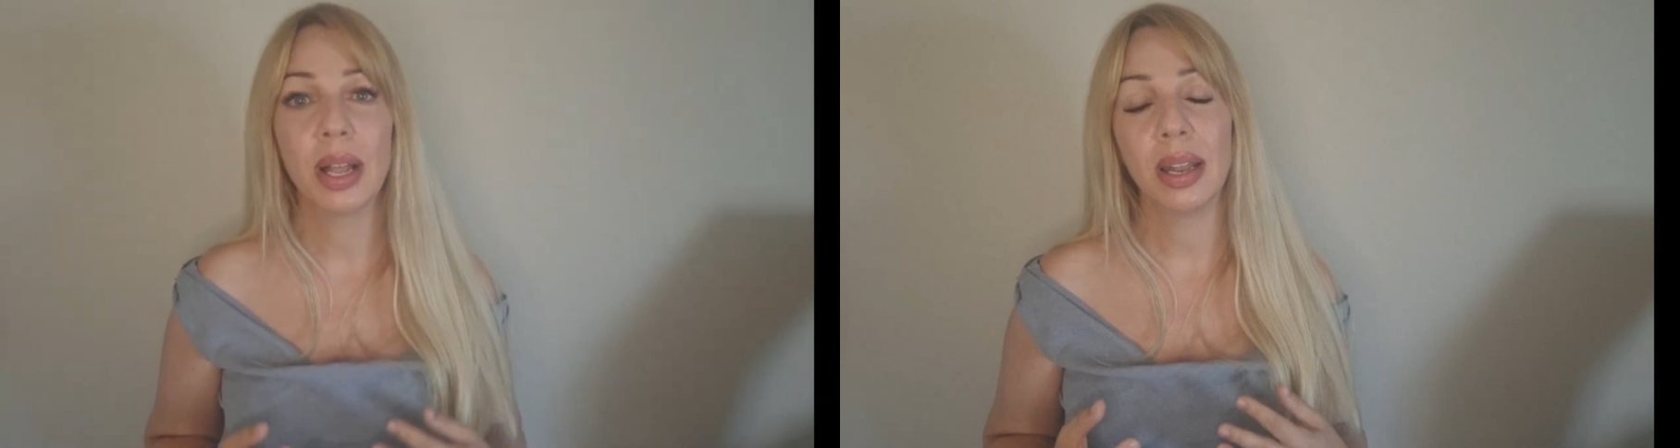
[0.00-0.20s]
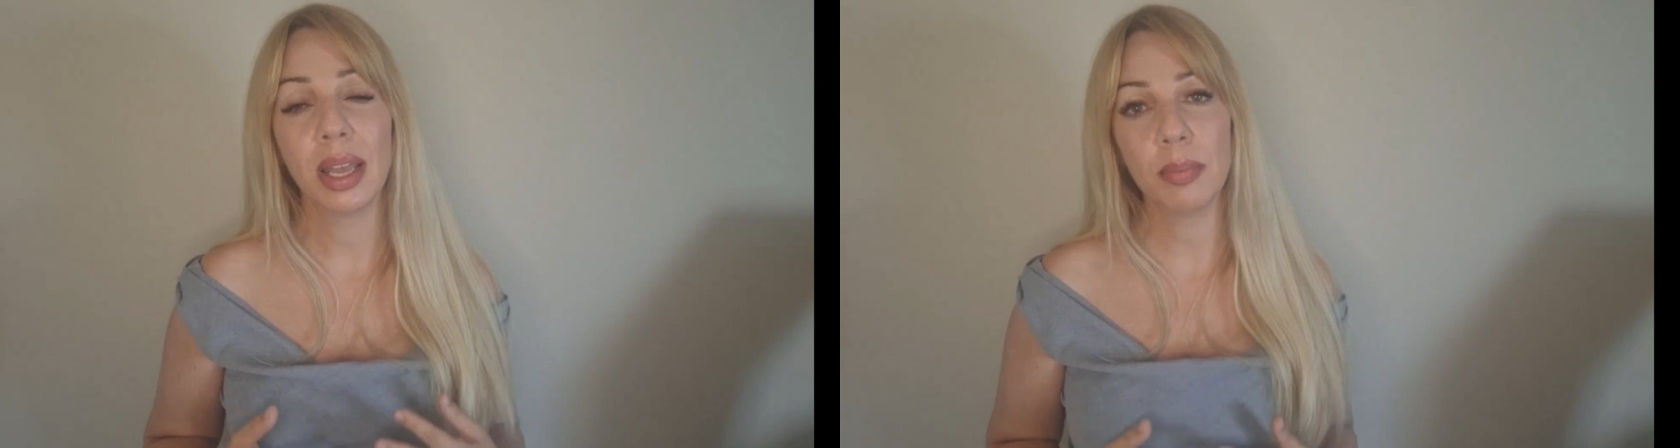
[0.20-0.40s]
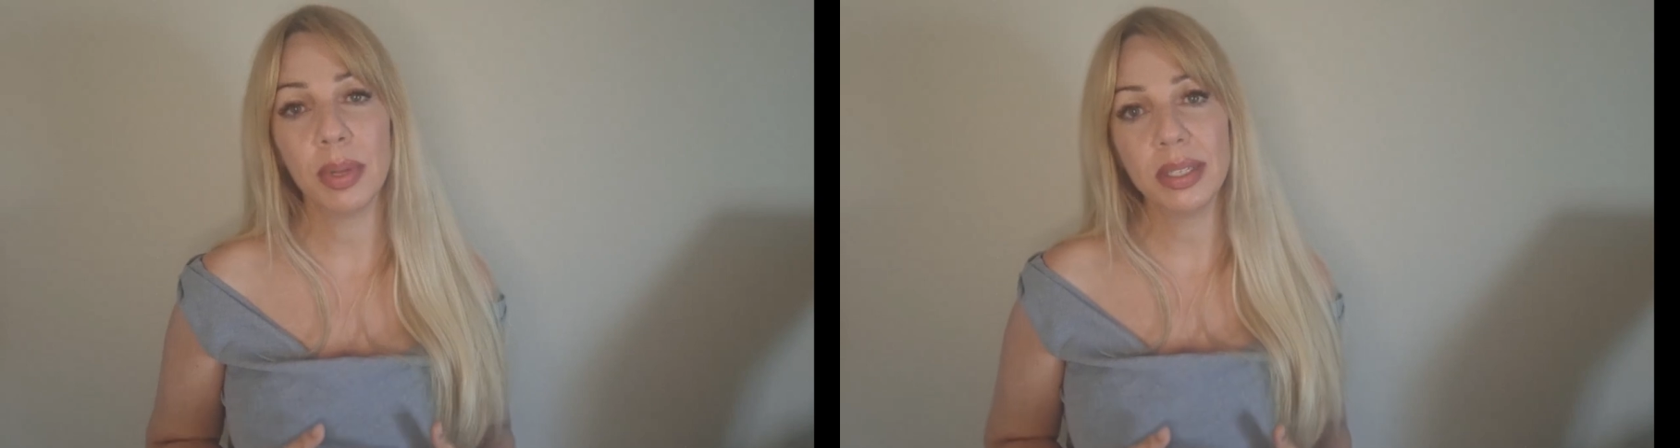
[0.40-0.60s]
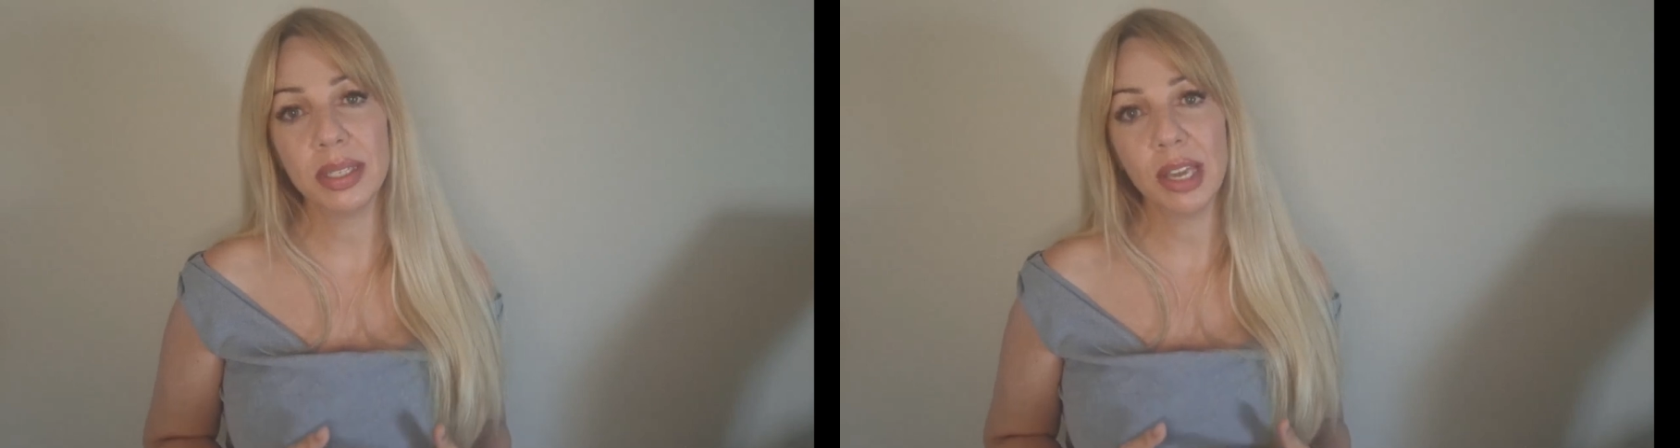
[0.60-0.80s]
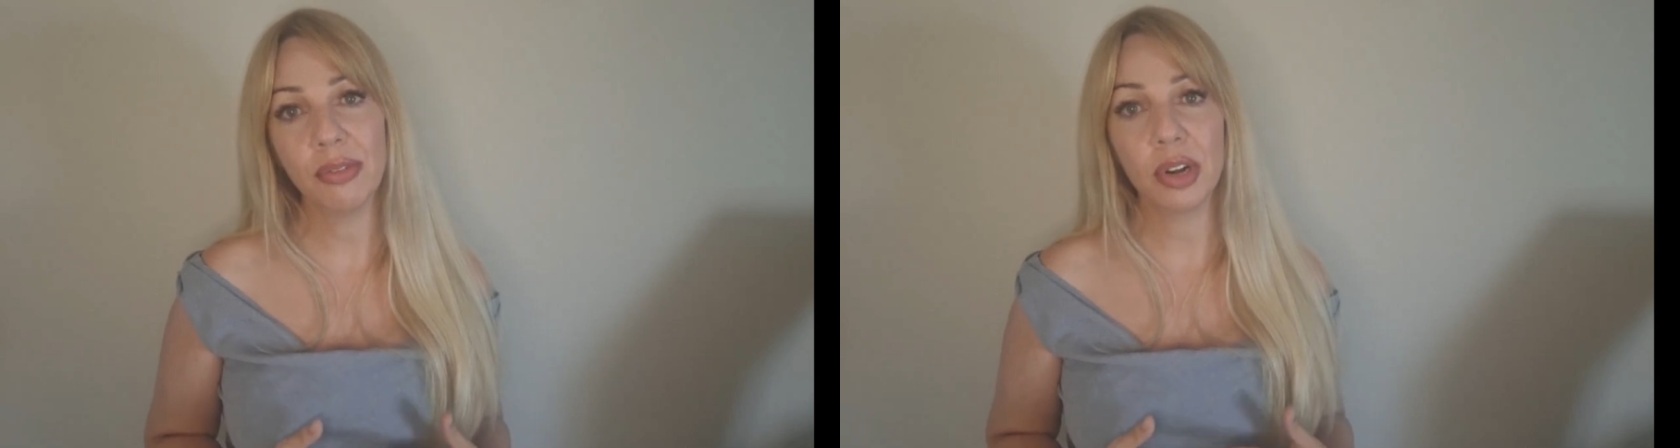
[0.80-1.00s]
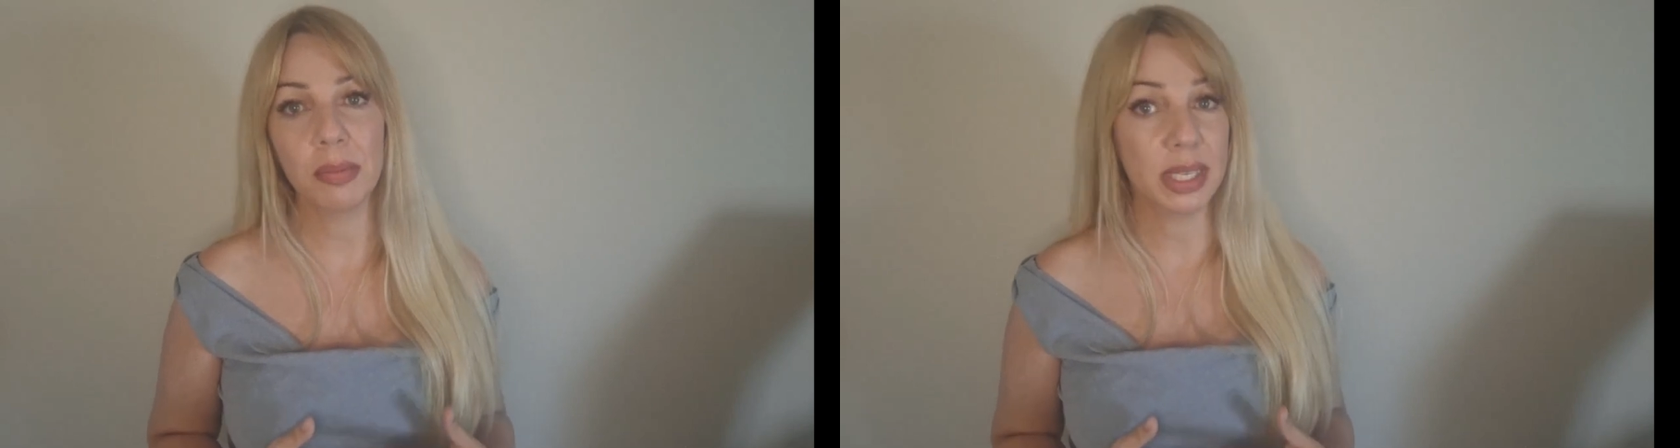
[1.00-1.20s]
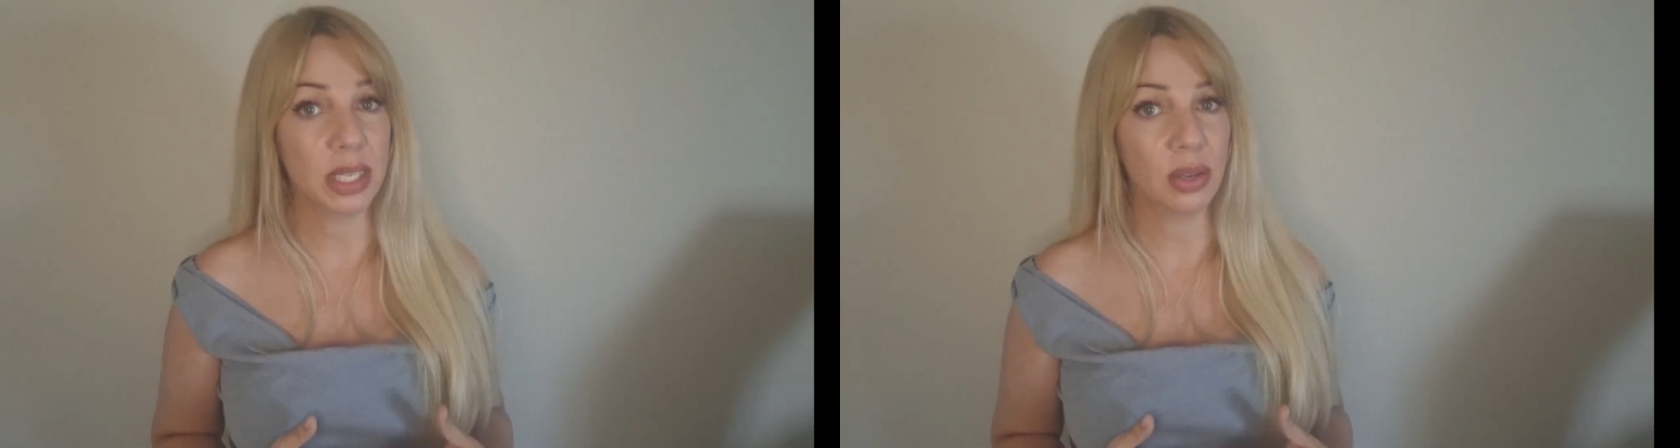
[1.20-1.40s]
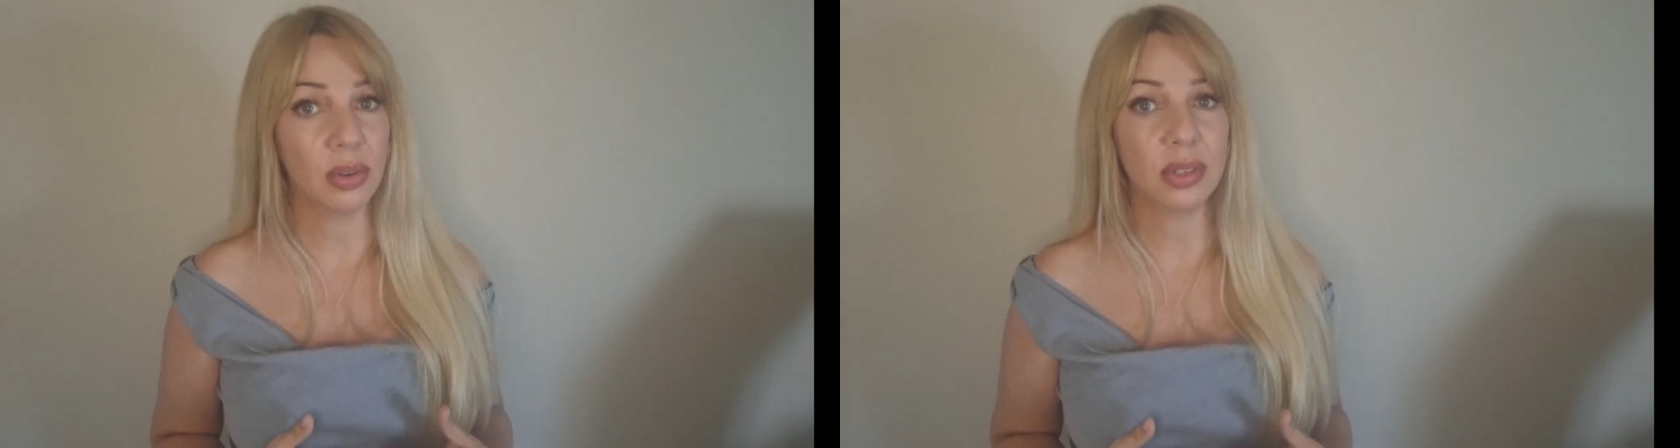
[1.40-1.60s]
Liability for
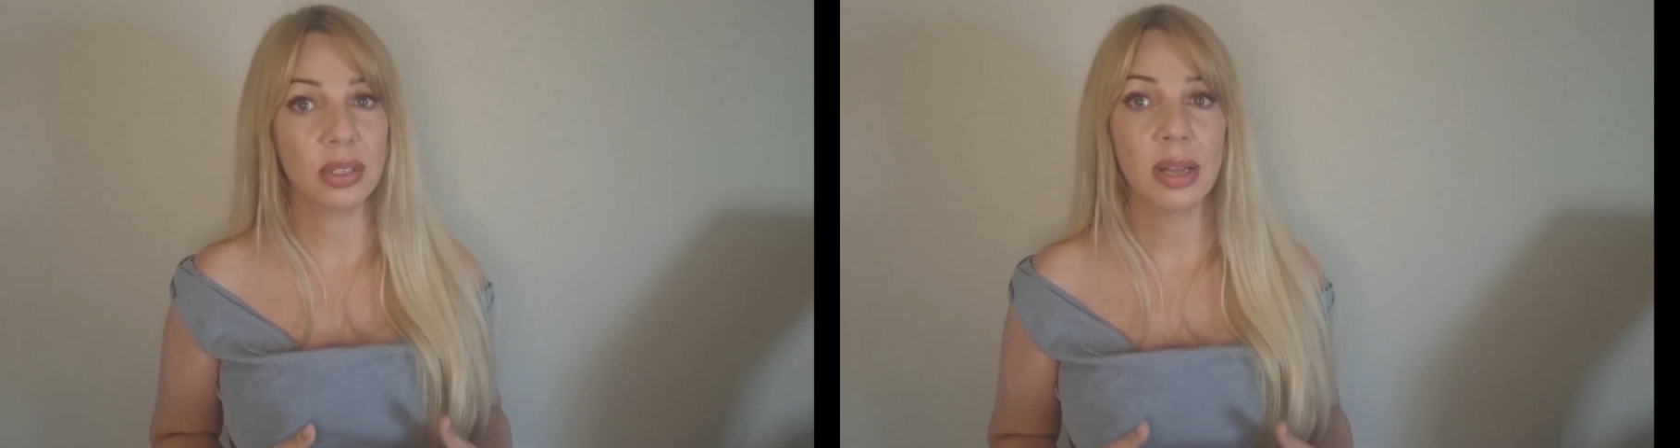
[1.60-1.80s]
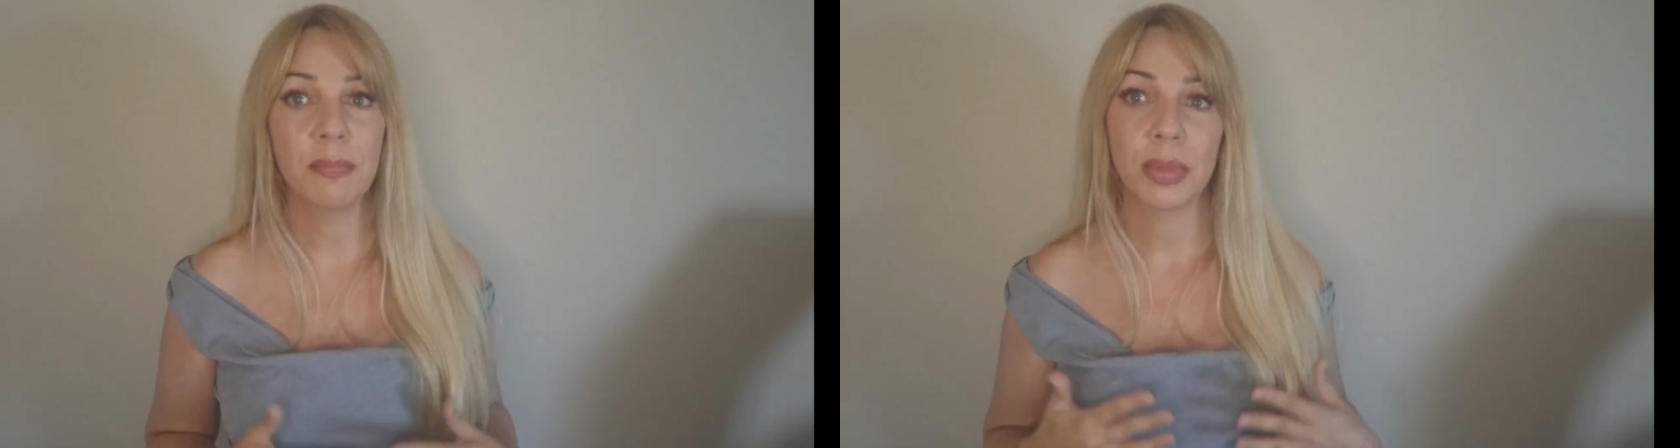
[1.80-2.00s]
misuse,